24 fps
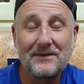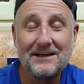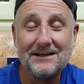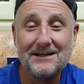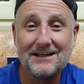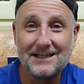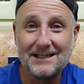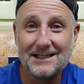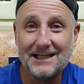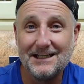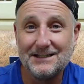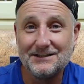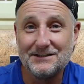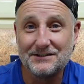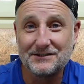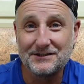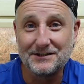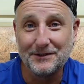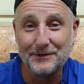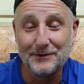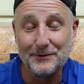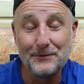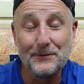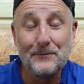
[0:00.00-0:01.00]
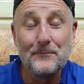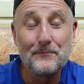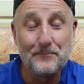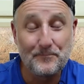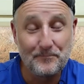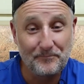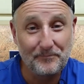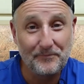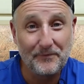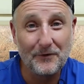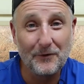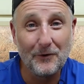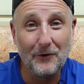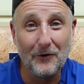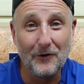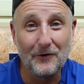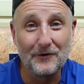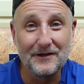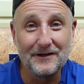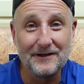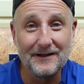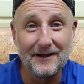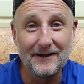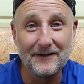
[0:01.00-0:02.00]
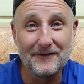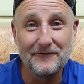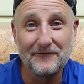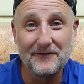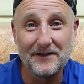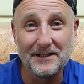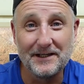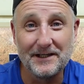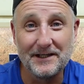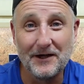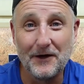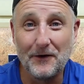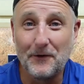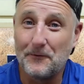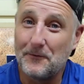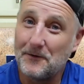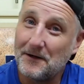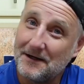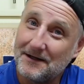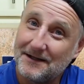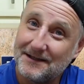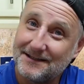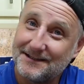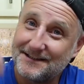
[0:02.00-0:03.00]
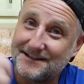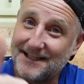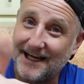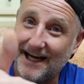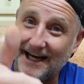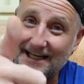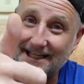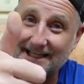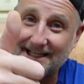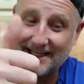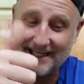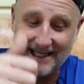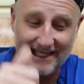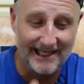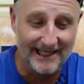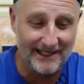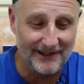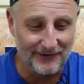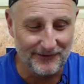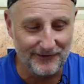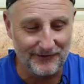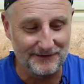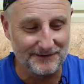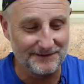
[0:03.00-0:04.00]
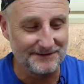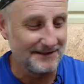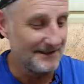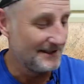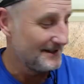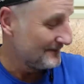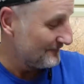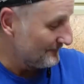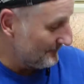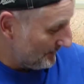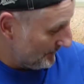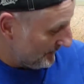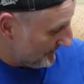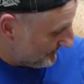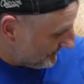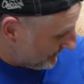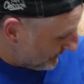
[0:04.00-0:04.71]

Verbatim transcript: again soon on another video. Take care, guys. Right,